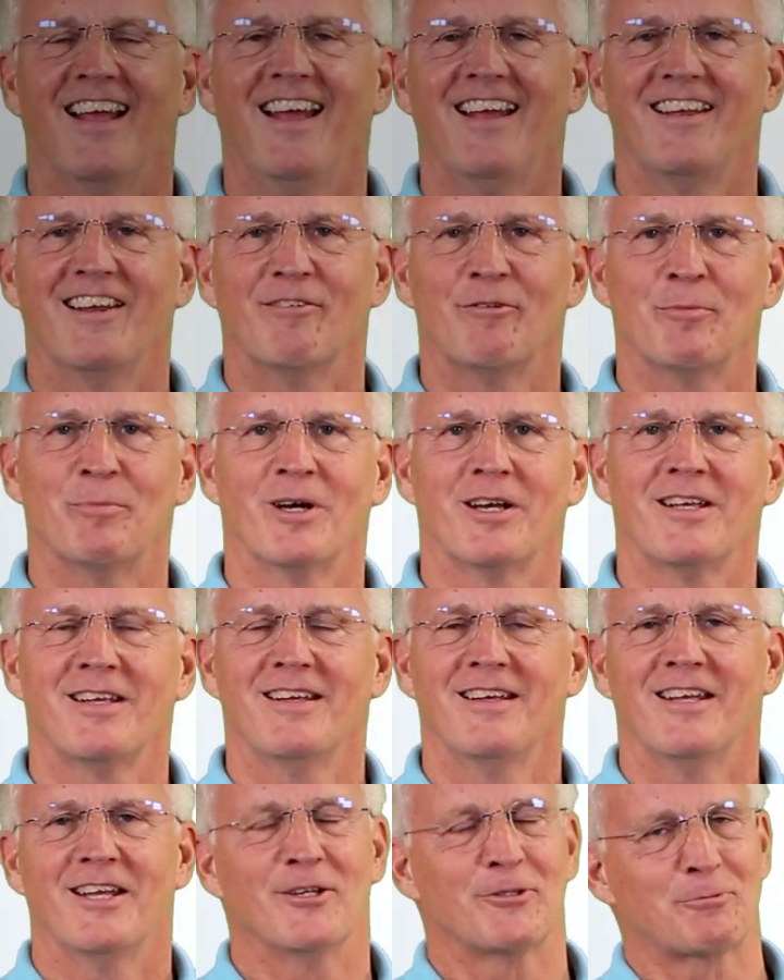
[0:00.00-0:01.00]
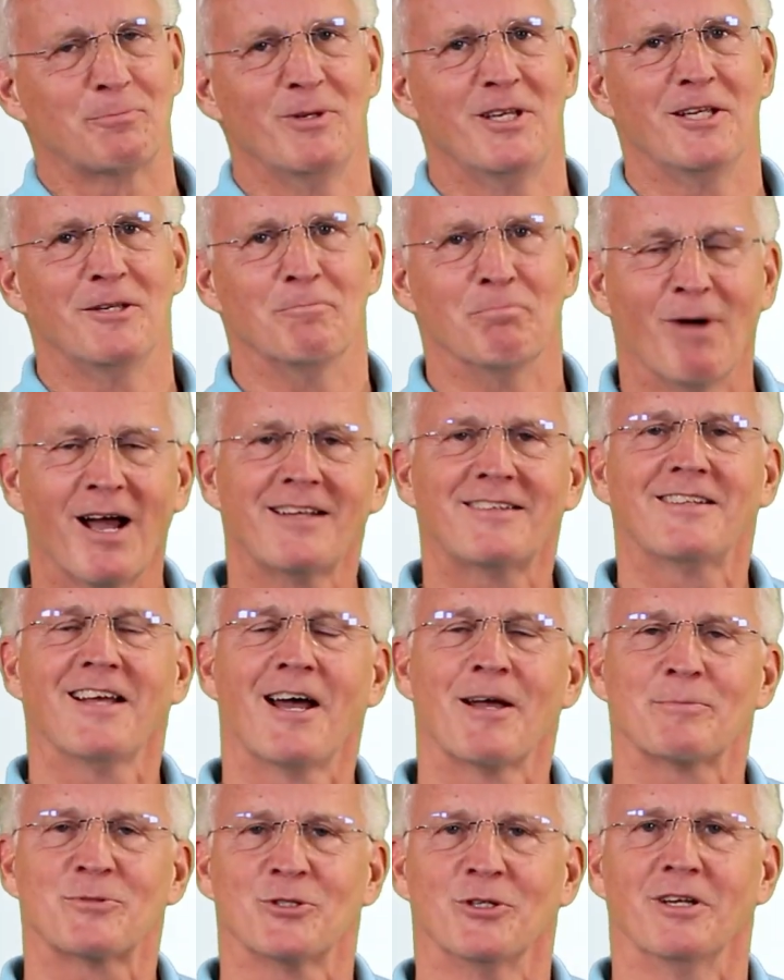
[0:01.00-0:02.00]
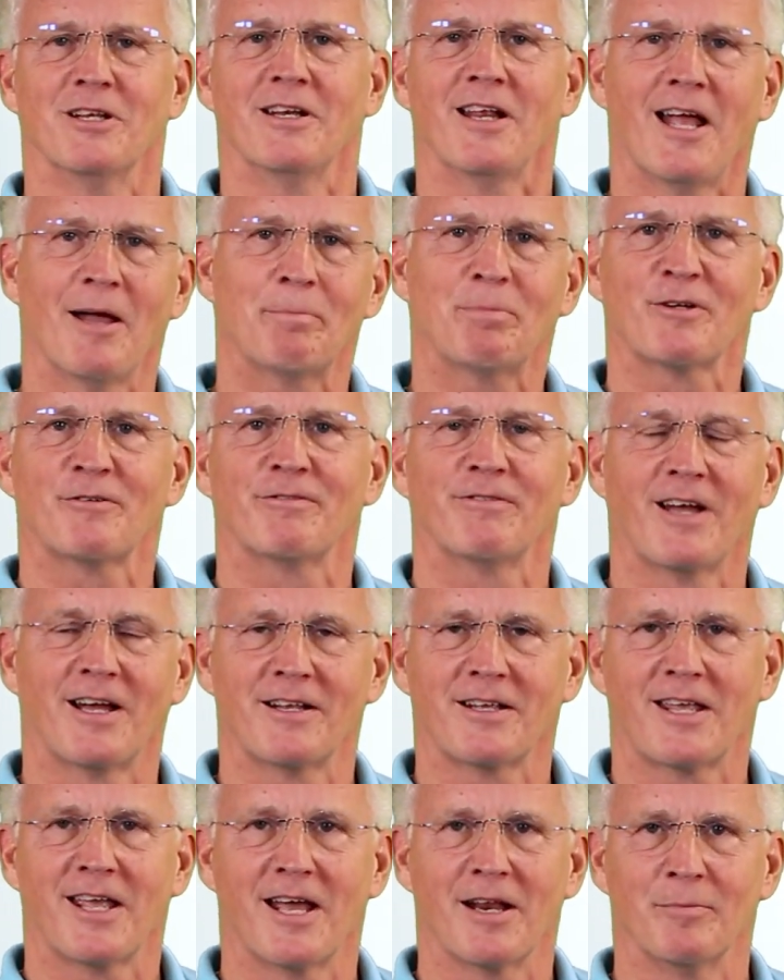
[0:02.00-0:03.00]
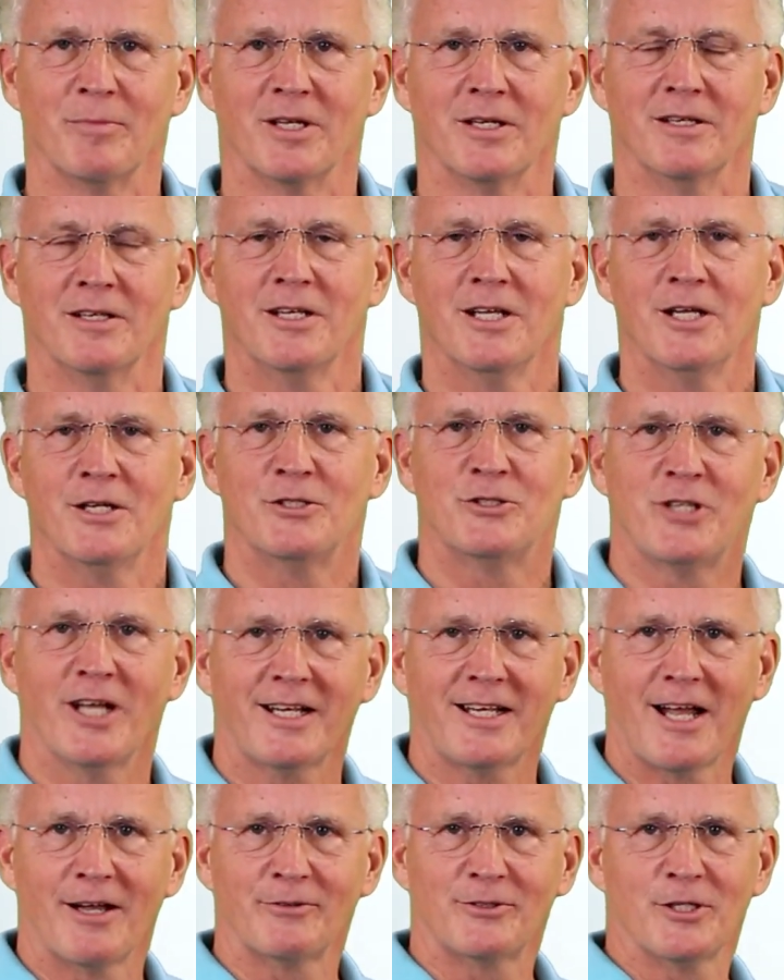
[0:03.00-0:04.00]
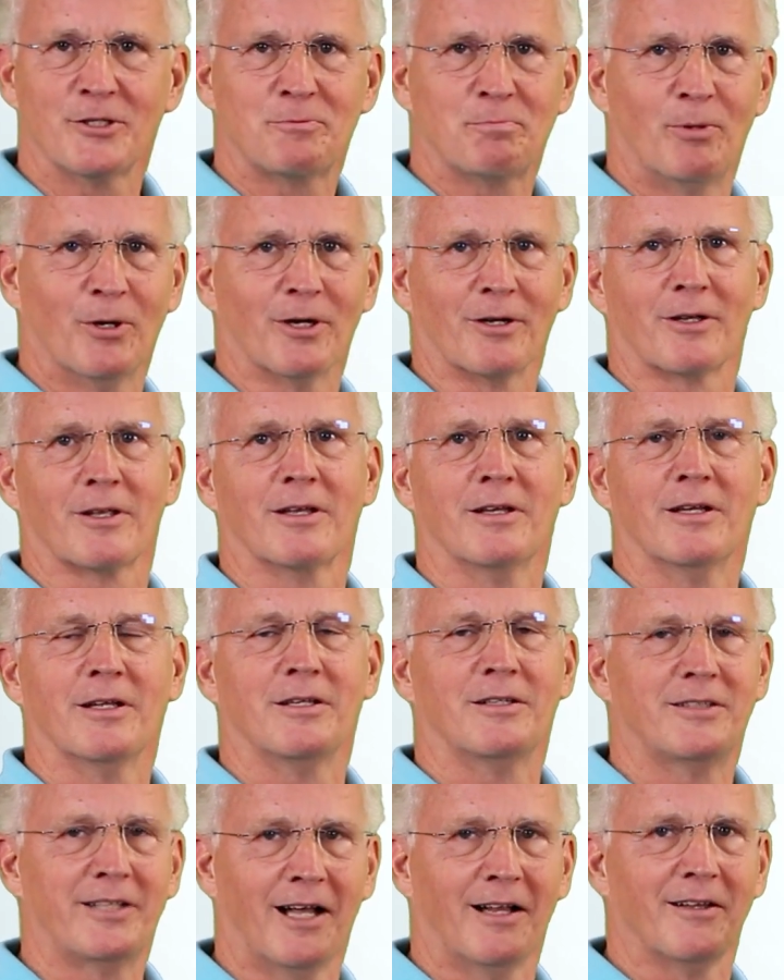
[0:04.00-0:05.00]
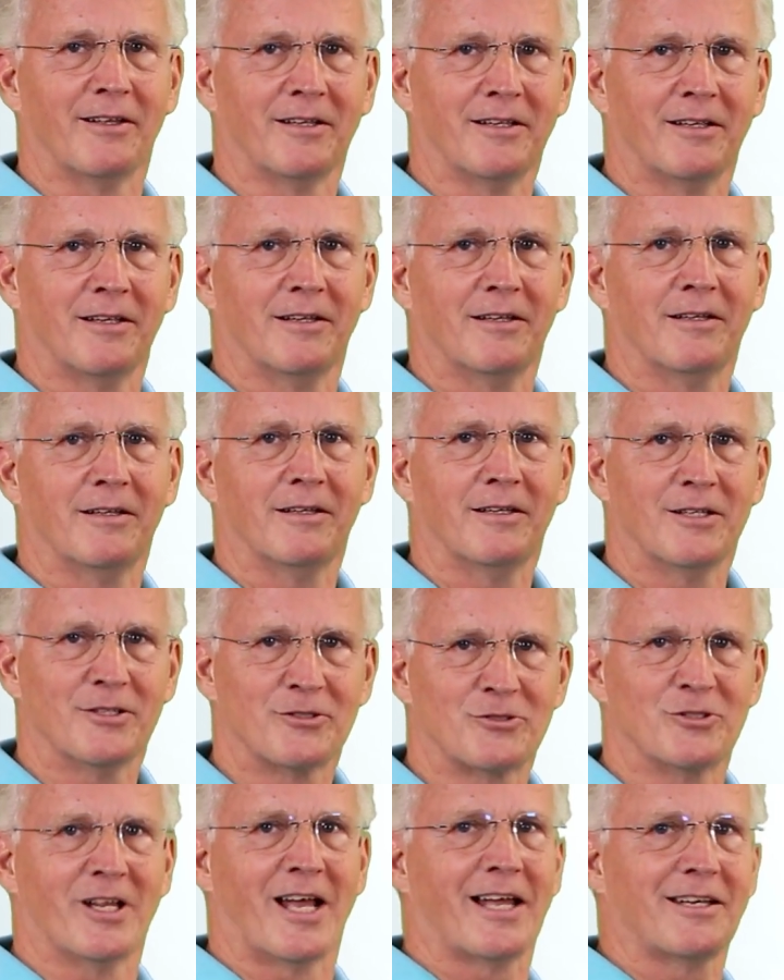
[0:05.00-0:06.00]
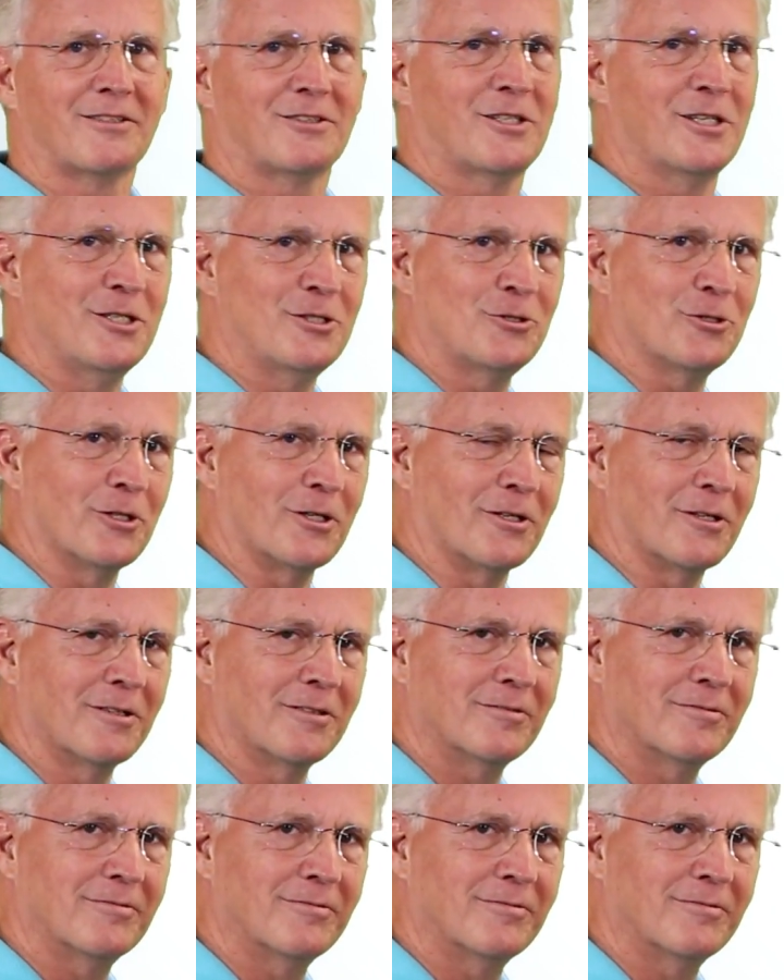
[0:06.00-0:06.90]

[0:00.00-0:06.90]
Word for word: Hey, everybody, it's me, Mike Thompson at Epic Flight Academy. Check out this book, Telling is Not Teaching.